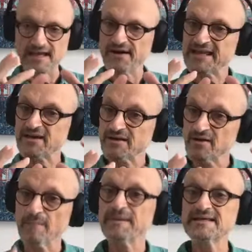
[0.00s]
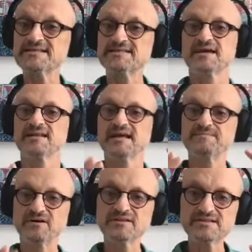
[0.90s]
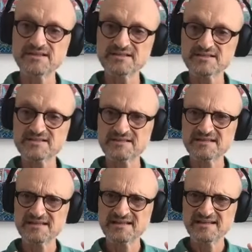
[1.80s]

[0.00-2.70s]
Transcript: in our economics, and our politics,